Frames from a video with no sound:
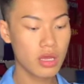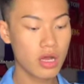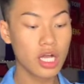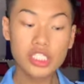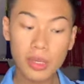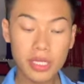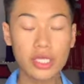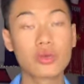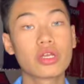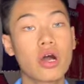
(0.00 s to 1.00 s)
On top of that,
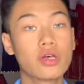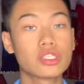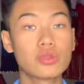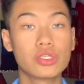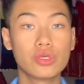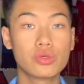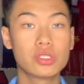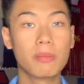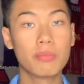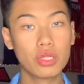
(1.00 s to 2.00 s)
you can also use
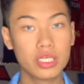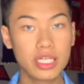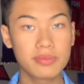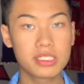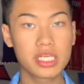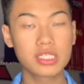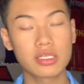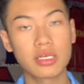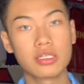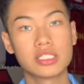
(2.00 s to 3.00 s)
bullet lipsticks
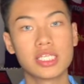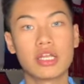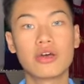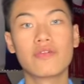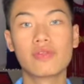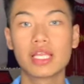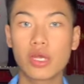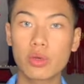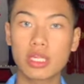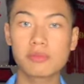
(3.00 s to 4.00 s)
instead of
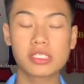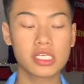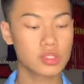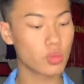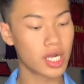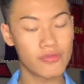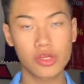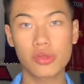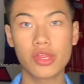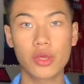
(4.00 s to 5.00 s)
liquid lipsticks, whatever
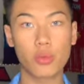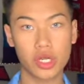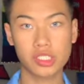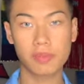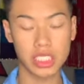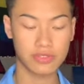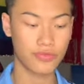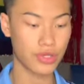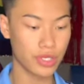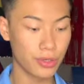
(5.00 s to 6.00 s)
you think works best for
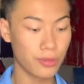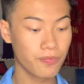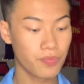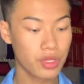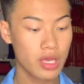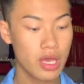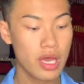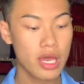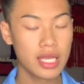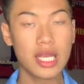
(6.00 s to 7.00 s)
you.
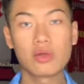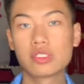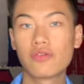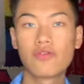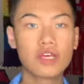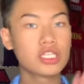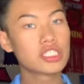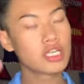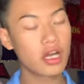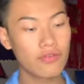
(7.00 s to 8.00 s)
Now to finish
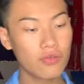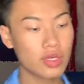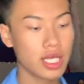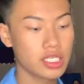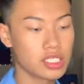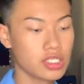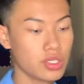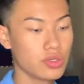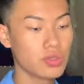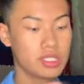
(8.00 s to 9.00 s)
it off, we like to
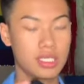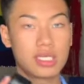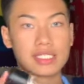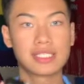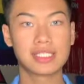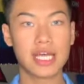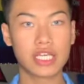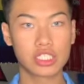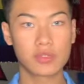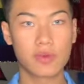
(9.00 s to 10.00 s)
use
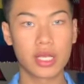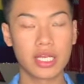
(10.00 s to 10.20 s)
setting spray.